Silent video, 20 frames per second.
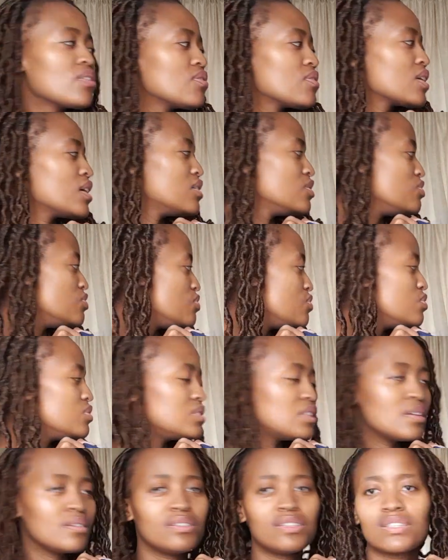You can use
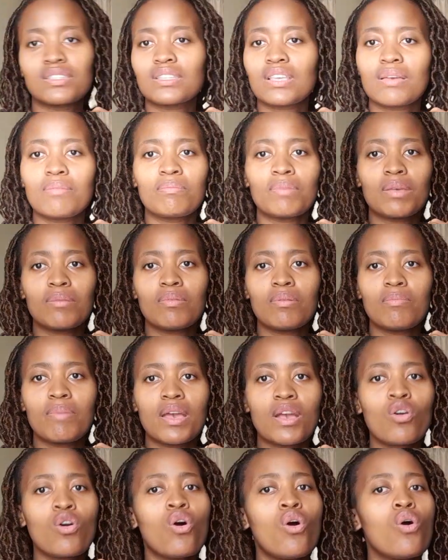the Dischem baby
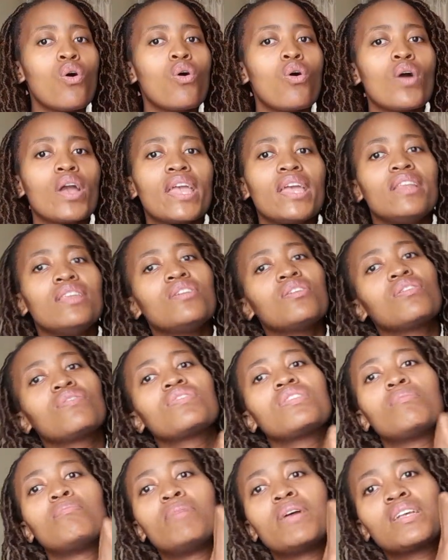bag or any of
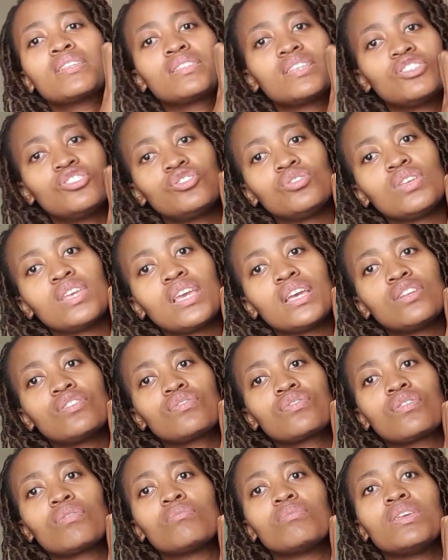the bags that you get
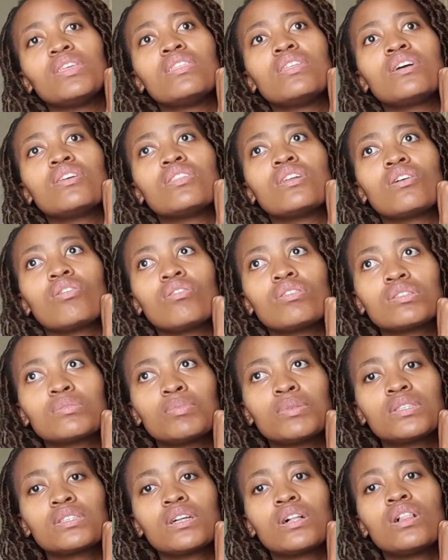from either the
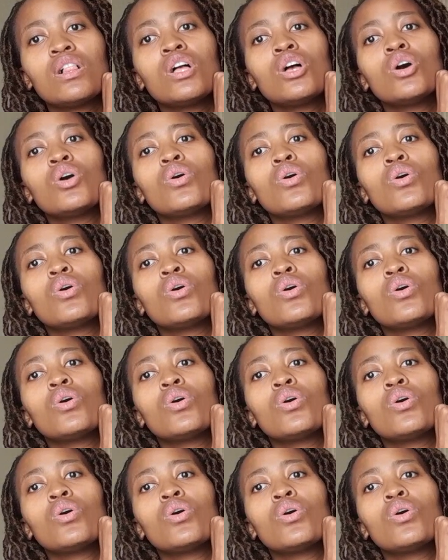hospital